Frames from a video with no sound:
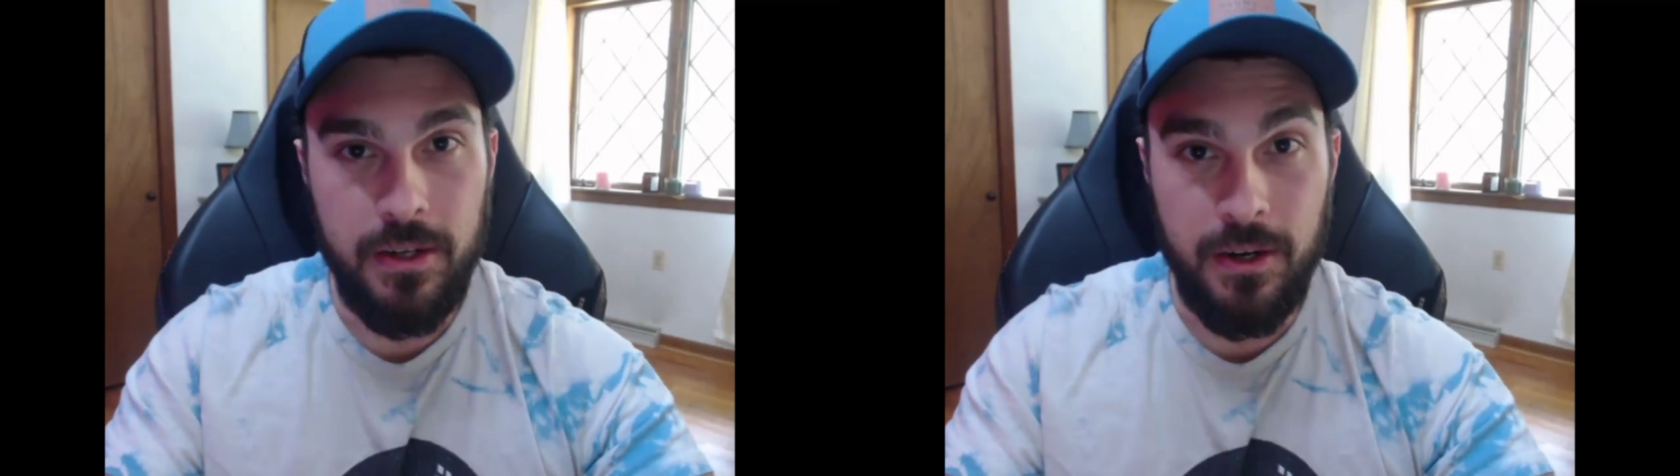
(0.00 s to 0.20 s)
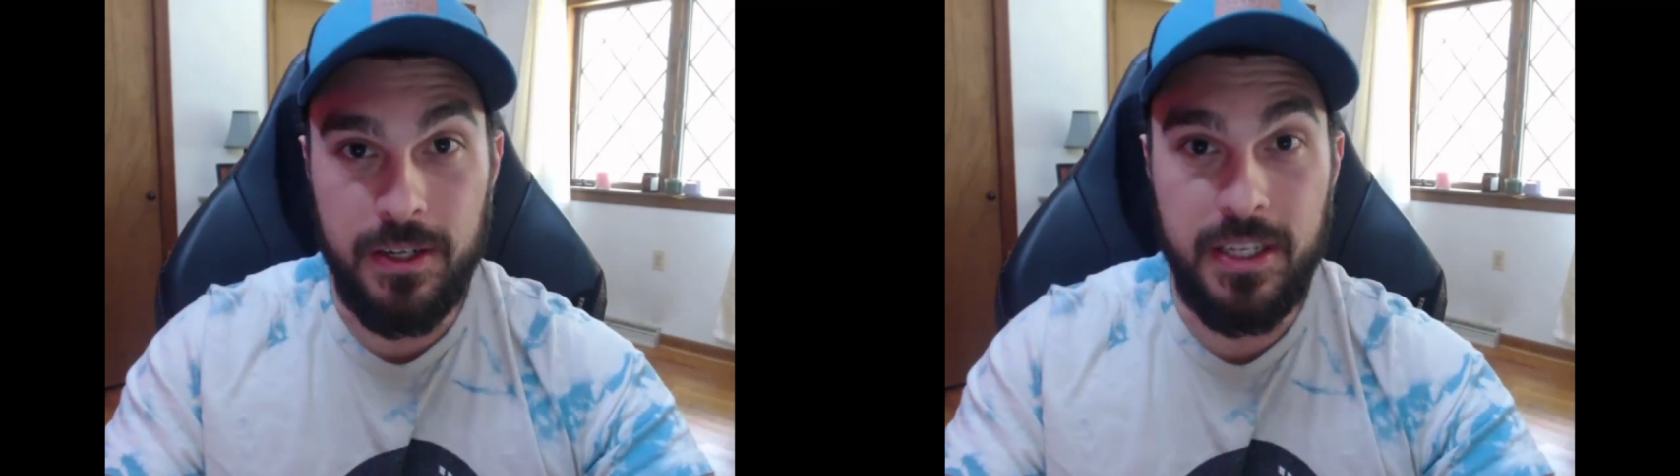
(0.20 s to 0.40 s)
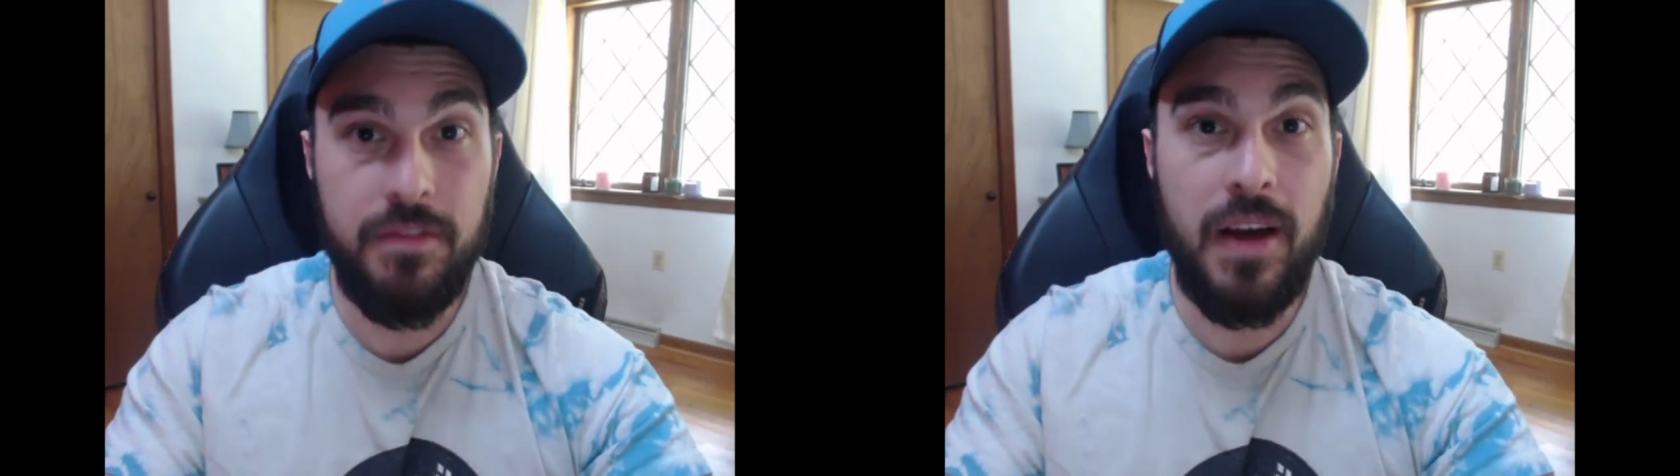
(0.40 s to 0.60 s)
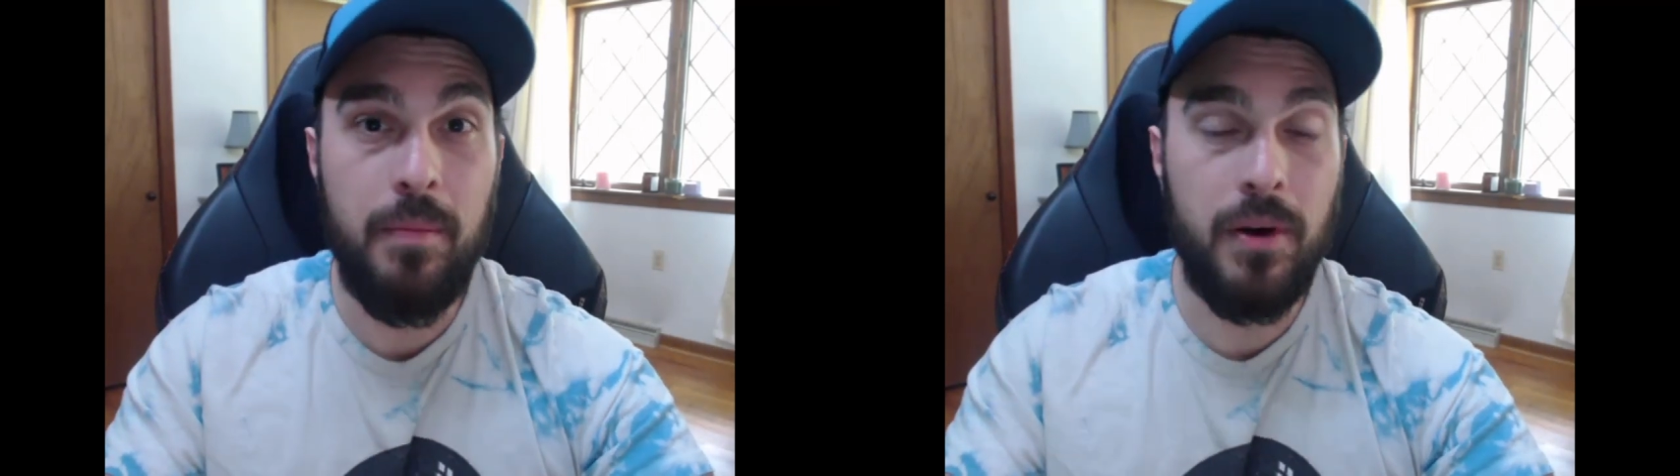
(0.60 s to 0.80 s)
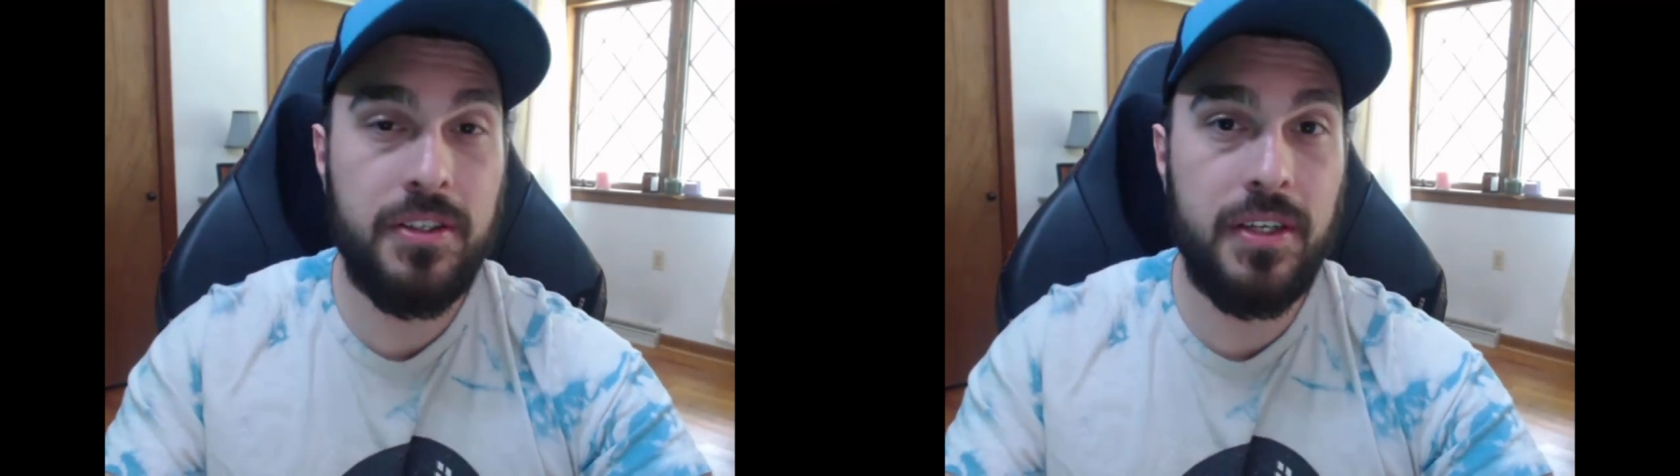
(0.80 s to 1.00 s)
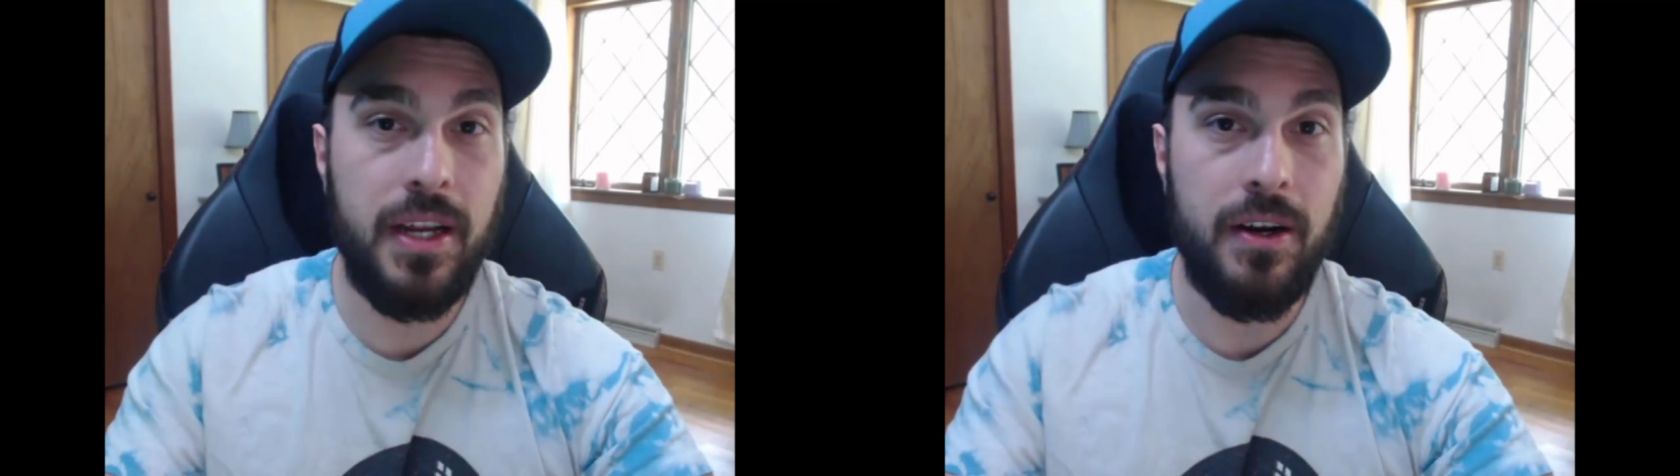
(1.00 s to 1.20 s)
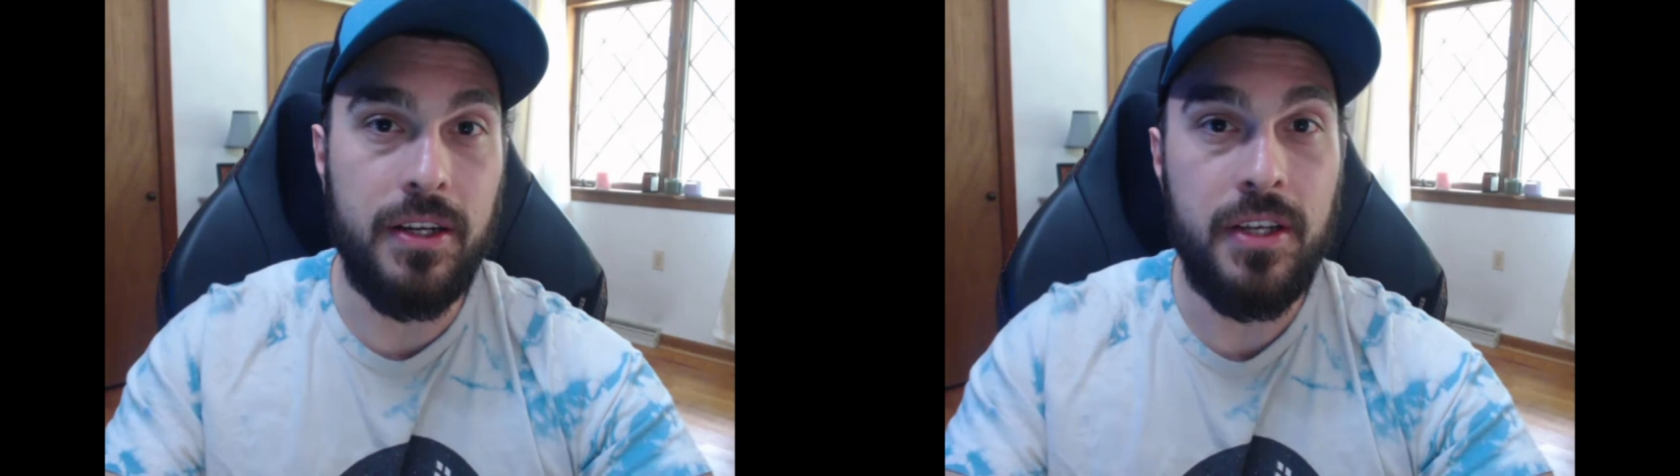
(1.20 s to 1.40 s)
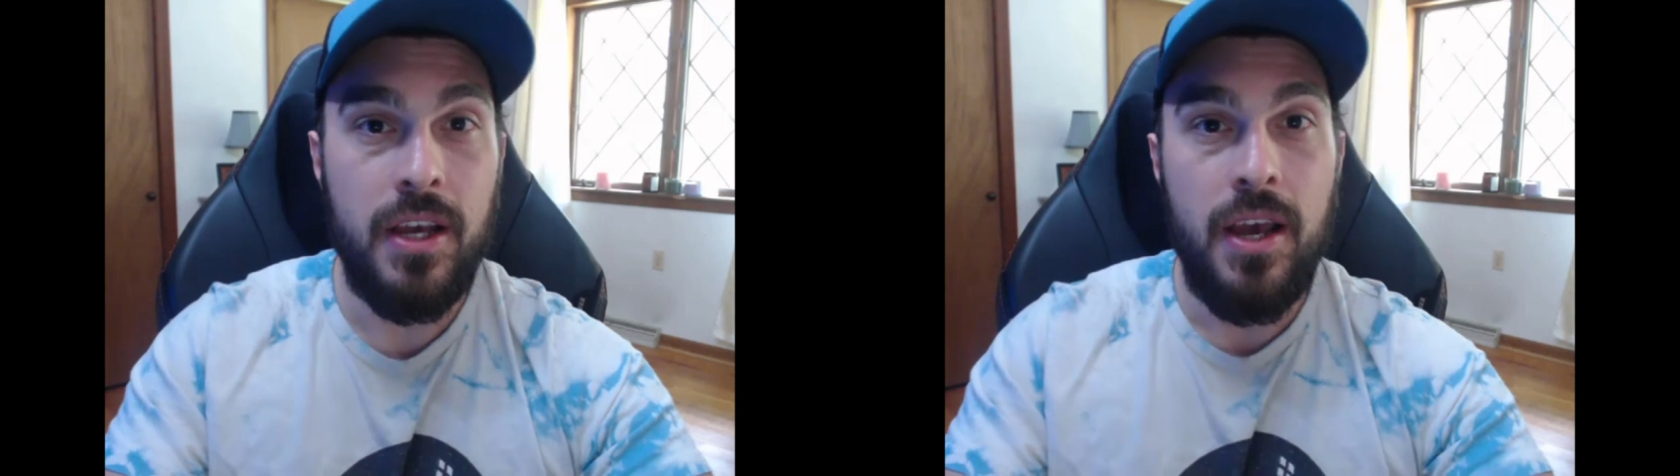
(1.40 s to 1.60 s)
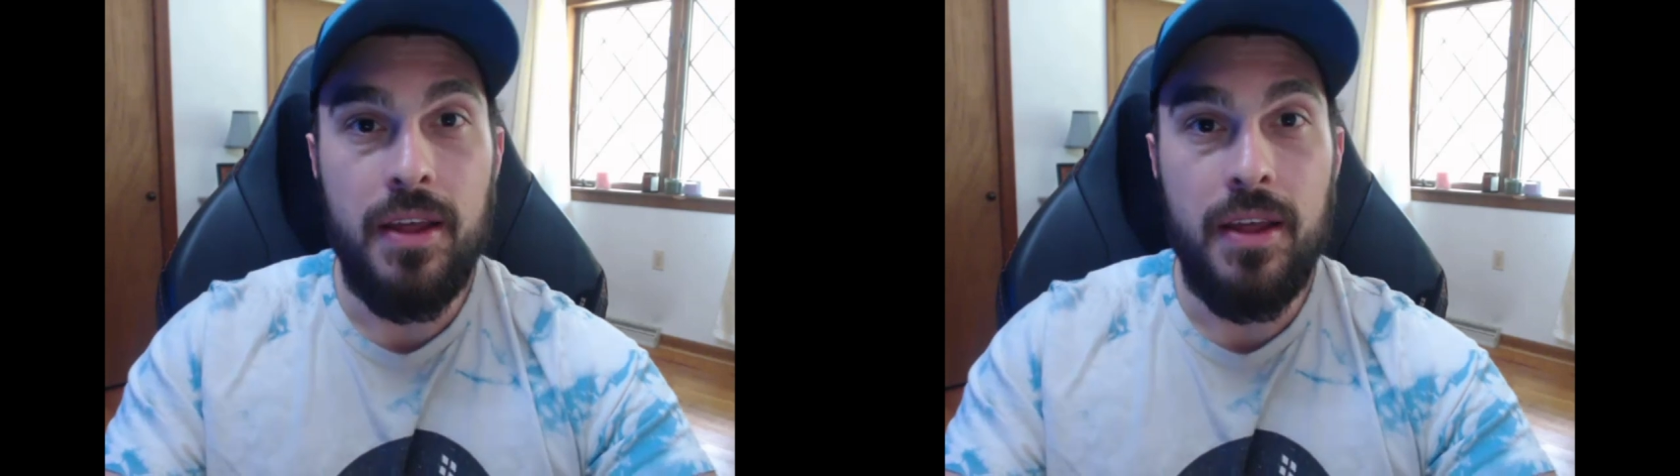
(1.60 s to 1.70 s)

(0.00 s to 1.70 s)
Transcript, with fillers: or defi mercenaries